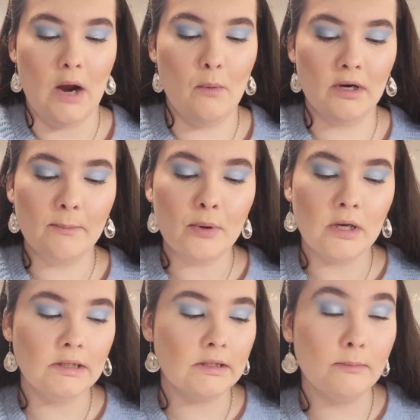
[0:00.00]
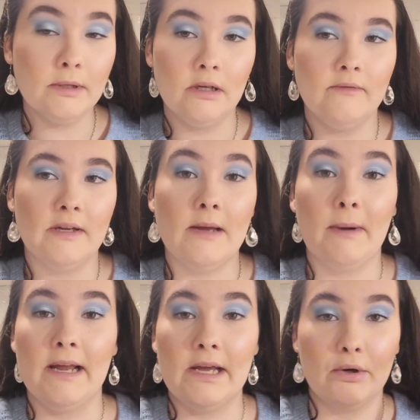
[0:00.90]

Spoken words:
I want to put a little bit of it in my